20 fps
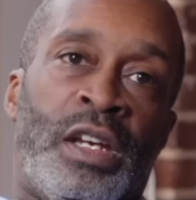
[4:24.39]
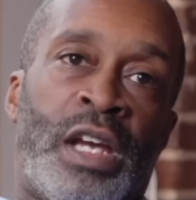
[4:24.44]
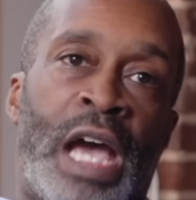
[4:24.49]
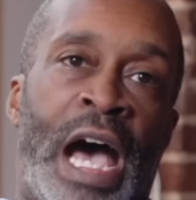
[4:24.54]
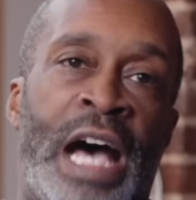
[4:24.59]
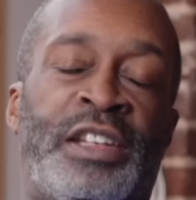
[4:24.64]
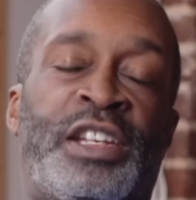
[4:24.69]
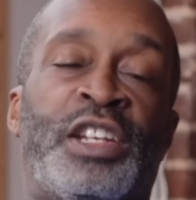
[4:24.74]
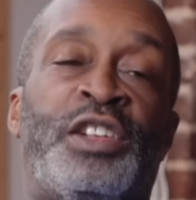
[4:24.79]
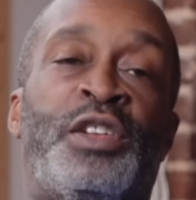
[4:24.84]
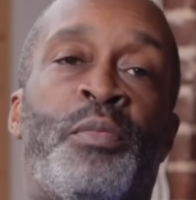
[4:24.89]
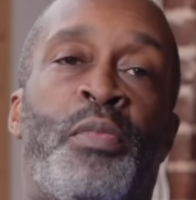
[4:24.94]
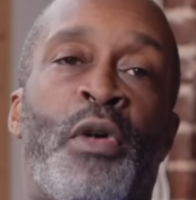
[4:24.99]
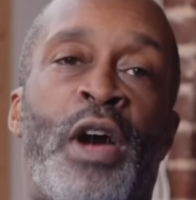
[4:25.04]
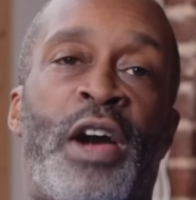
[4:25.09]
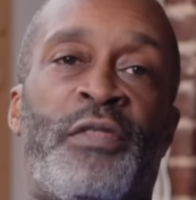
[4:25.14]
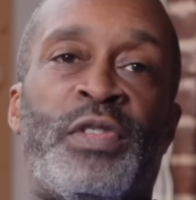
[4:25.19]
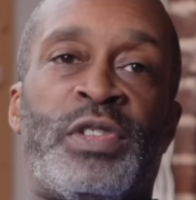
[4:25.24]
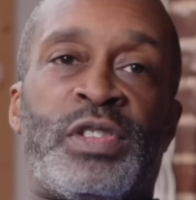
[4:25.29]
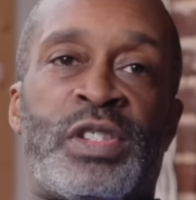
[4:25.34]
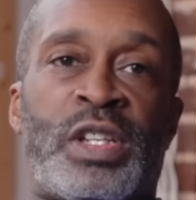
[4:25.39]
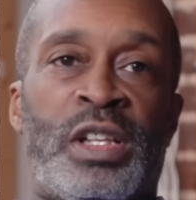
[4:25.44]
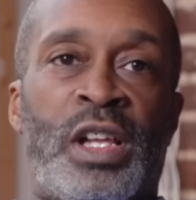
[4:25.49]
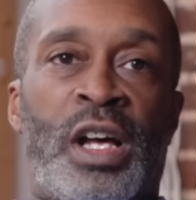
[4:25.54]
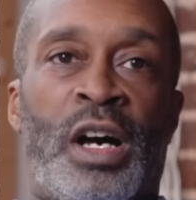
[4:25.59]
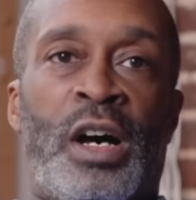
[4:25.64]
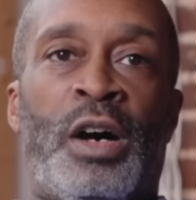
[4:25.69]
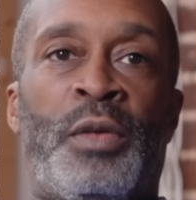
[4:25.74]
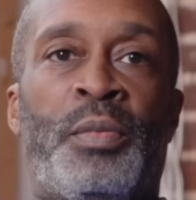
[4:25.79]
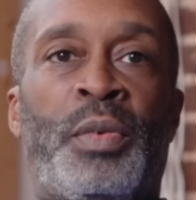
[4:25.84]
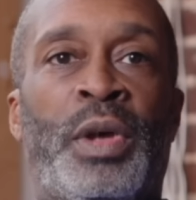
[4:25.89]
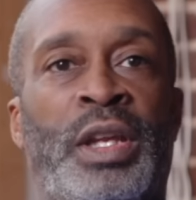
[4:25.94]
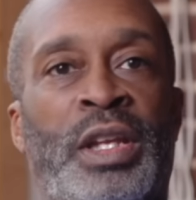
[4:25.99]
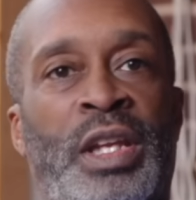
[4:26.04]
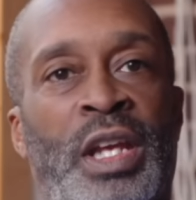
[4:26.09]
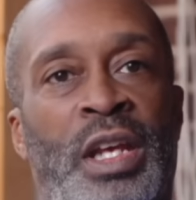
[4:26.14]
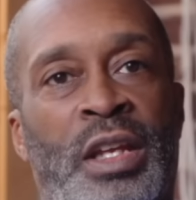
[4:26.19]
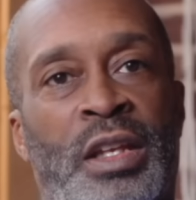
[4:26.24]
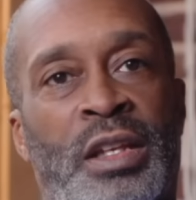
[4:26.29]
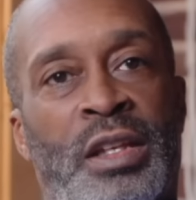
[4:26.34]
I did the Breakfast Club, and
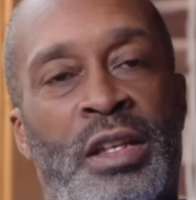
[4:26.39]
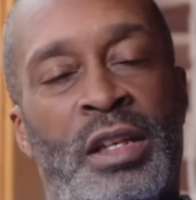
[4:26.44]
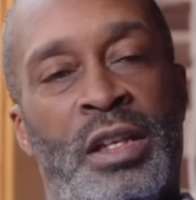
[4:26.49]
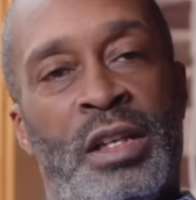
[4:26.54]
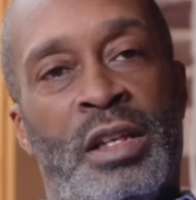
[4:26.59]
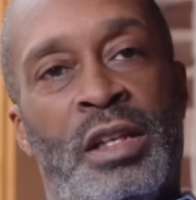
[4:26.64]
then